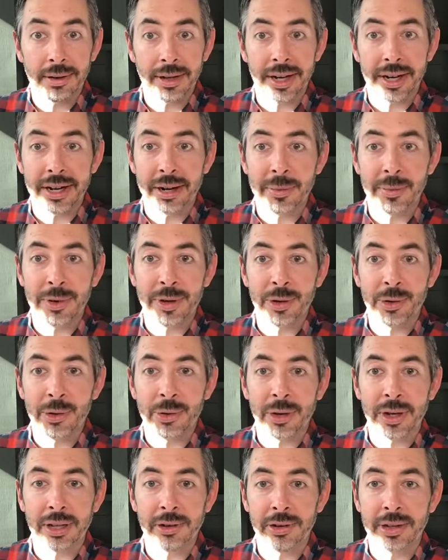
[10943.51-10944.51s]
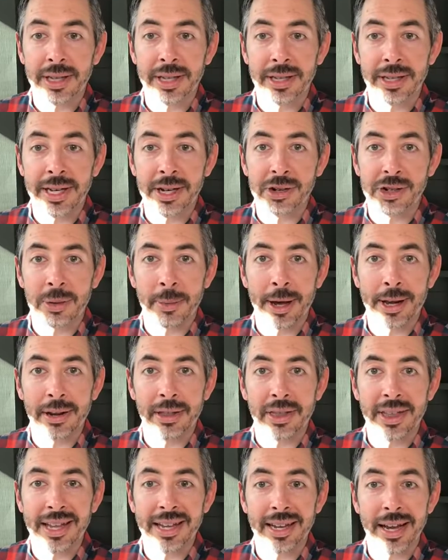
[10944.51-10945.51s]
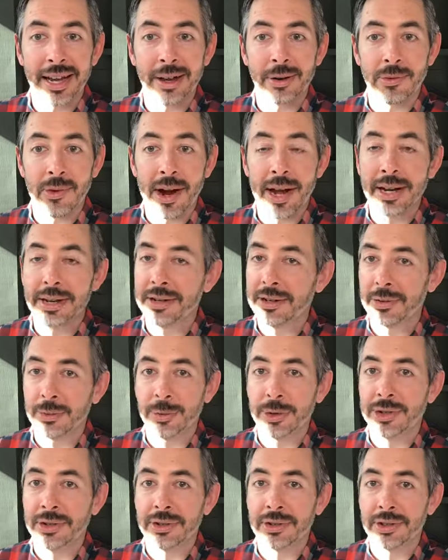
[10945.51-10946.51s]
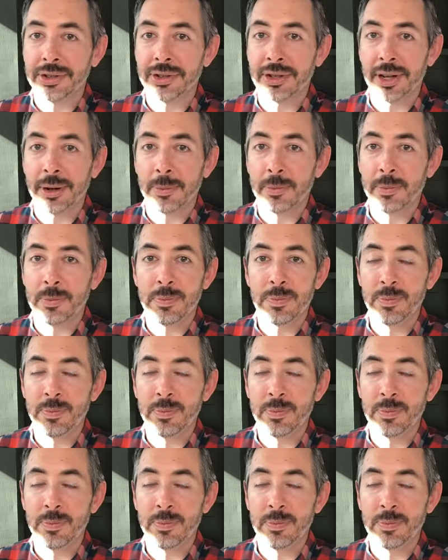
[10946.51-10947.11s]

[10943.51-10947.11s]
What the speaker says: who clearly teach them how to think and write, which is a,